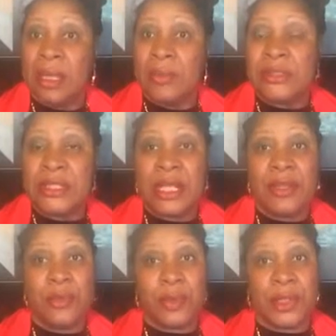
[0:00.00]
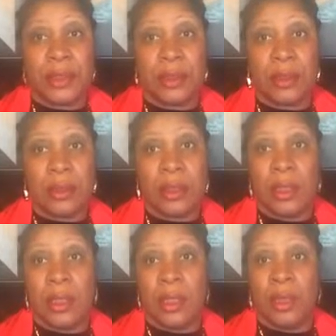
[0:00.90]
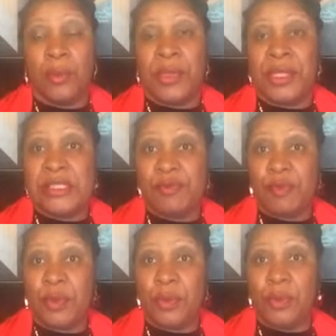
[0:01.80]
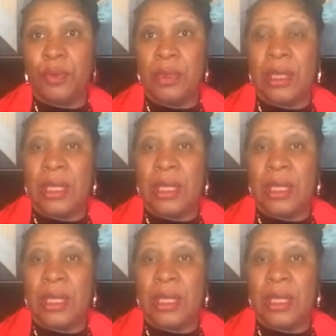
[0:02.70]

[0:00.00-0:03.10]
There was another one where this fool